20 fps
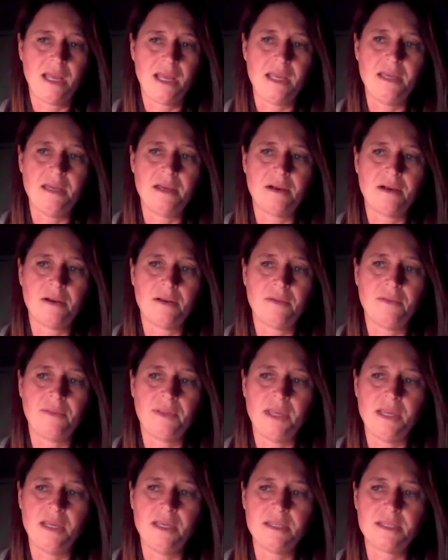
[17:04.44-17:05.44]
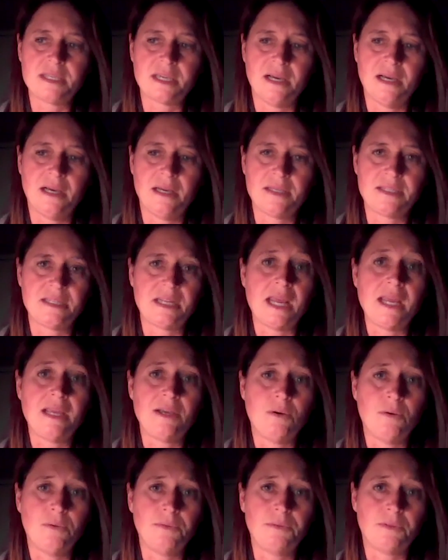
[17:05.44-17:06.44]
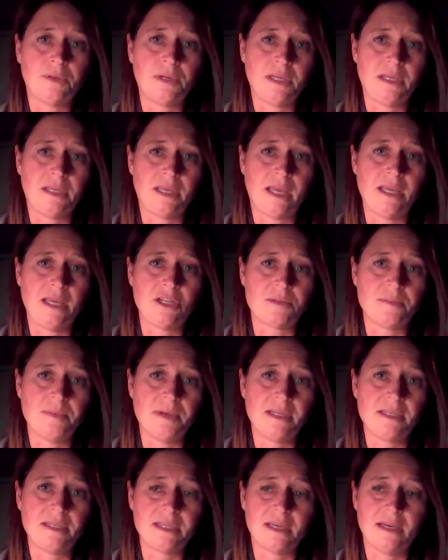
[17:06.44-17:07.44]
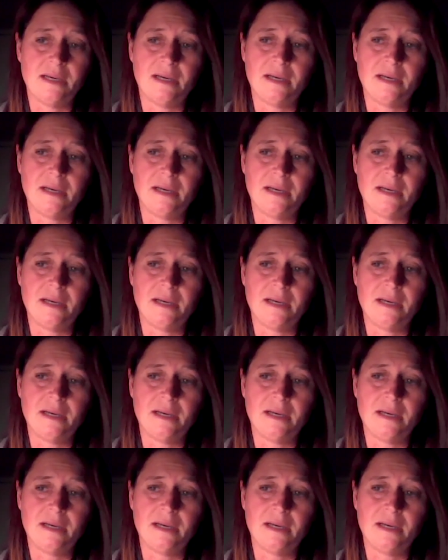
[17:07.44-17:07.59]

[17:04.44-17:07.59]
are these stakeholder engagement